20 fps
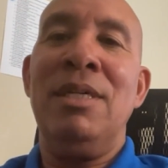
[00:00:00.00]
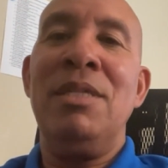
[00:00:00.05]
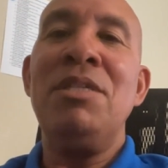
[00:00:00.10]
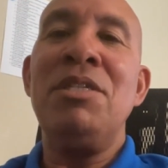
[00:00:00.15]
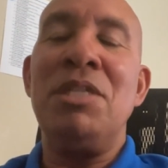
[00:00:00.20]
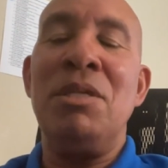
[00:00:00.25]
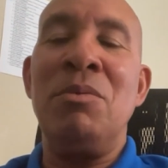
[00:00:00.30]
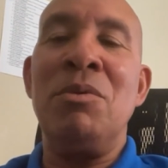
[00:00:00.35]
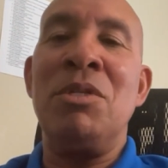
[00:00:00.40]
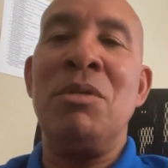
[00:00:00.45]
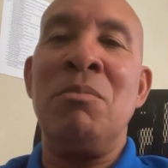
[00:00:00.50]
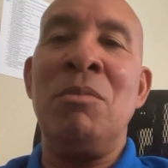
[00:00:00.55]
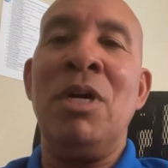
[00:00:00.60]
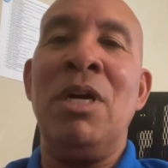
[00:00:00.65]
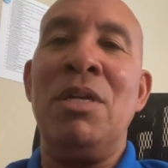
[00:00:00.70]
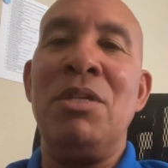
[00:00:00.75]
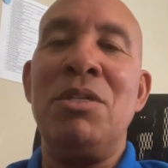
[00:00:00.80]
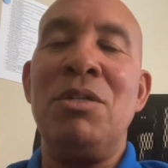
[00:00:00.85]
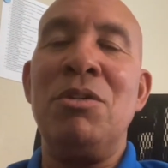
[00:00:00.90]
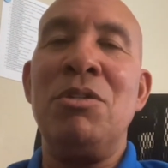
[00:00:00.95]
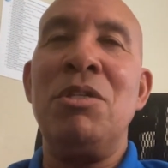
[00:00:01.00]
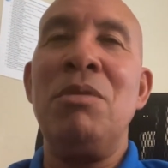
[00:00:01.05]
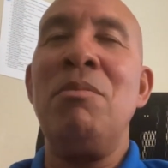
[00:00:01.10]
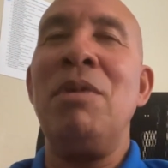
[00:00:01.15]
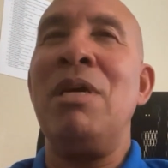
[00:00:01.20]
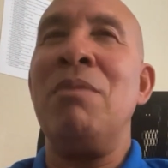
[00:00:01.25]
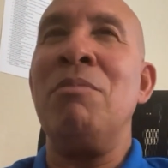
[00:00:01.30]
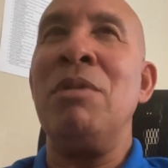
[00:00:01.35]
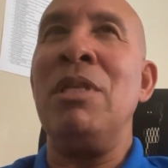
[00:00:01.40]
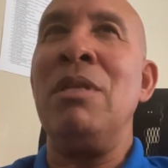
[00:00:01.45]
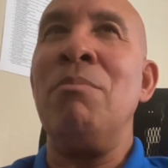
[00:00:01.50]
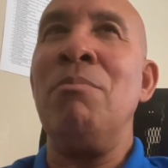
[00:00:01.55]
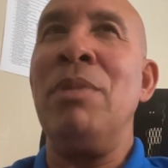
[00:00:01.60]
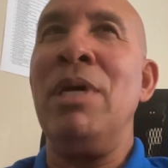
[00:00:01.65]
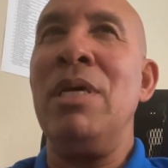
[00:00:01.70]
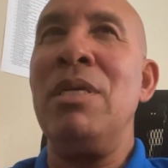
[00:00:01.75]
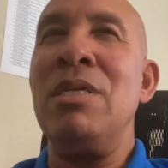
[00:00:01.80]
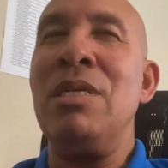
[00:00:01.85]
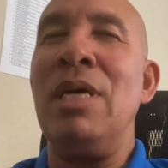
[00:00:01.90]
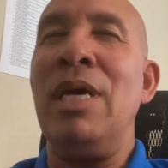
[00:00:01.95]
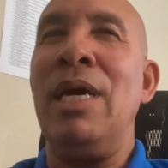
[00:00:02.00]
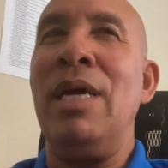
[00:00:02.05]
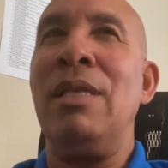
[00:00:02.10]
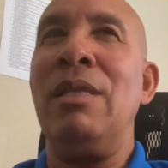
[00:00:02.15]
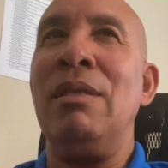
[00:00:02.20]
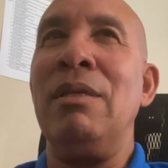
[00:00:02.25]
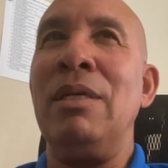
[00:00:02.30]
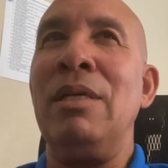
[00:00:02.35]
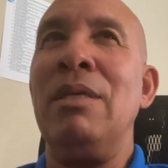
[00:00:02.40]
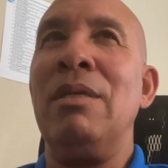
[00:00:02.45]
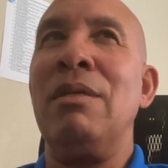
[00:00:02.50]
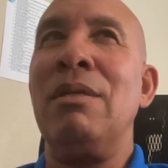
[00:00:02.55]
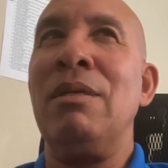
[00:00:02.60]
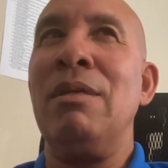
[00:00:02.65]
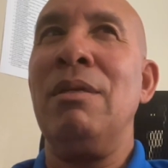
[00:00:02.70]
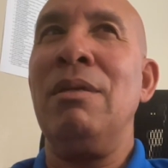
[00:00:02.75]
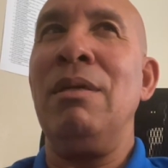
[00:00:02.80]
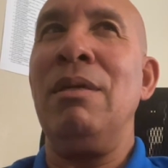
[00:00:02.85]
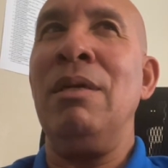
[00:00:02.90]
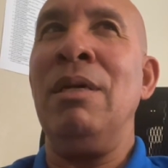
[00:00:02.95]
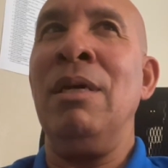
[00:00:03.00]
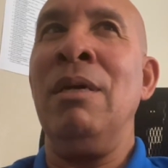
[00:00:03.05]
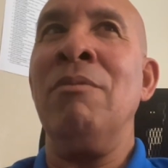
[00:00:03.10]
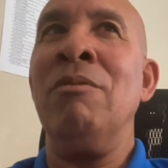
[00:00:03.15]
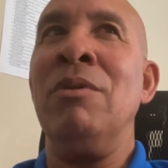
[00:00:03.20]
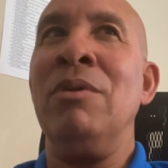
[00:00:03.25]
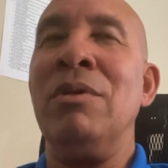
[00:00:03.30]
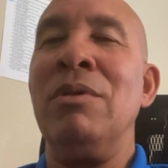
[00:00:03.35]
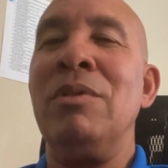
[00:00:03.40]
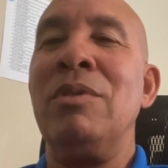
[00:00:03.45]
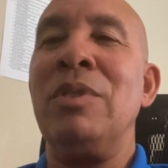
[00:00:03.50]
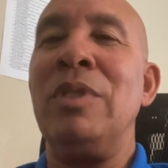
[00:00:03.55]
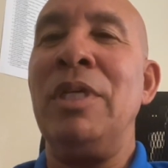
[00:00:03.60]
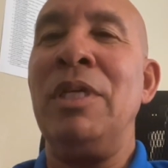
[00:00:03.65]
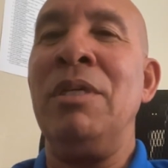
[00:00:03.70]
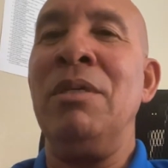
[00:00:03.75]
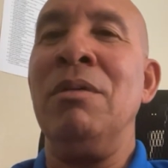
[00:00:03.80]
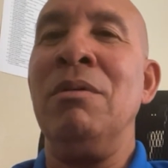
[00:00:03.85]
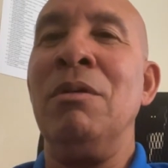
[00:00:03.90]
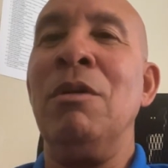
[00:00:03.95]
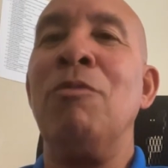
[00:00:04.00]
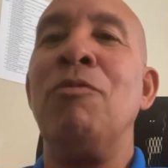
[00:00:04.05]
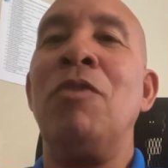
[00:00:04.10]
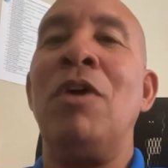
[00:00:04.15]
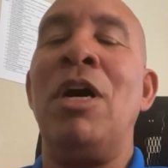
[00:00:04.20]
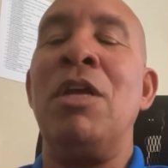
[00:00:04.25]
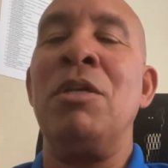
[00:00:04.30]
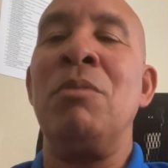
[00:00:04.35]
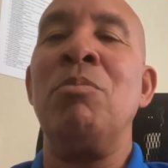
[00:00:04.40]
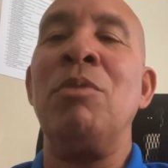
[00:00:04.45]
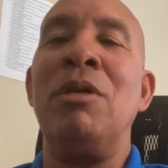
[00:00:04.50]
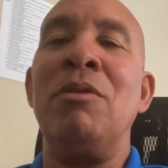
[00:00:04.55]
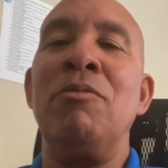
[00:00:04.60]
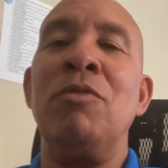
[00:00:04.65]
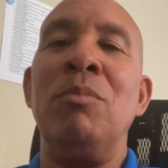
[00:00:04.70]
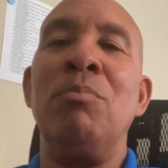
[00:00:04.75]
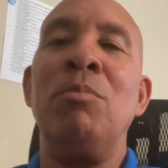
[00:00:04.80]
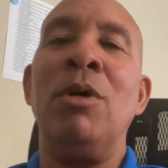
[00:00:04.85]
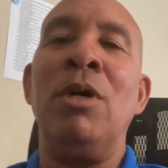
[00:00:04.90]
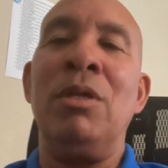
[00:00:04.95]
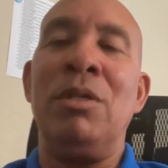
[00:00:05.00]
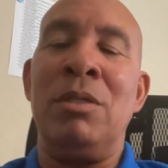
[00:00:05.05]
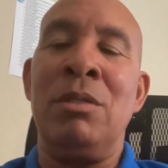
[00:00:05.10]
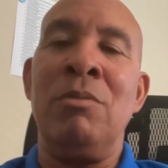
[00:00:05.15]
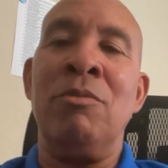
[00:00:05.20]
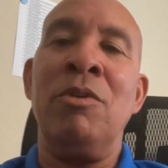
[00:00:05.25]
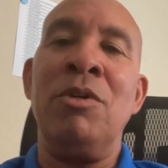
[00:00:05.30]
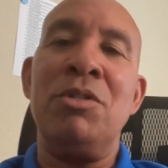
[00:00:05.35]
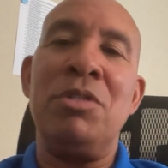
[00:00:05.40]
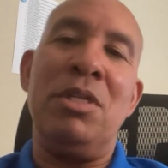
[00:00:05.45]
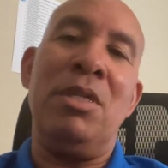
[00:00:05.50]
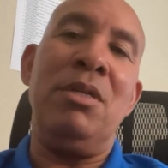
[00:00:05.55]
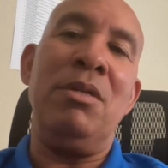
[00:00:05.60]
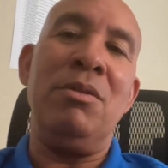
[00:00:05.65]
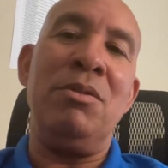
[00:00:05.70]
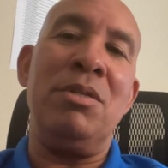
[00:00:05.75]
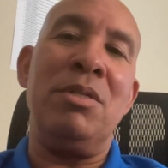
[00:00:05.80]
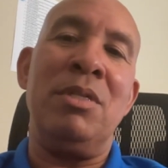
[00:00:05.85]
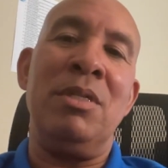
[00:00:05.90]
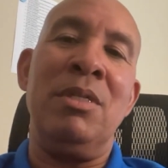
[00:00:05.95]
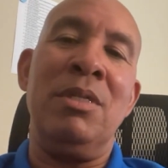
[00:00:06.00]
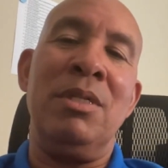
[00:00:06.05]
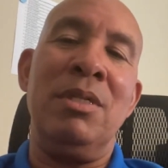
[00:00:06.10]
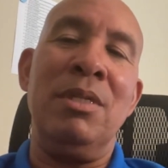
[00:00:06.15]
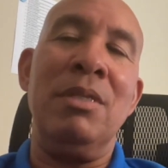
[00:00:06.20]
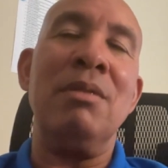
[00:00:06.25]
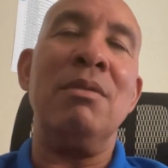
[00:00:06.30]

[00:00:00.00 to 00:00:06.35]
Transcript: She was a monster. She may have been the best athlete ever. Her father played football at University of Houston,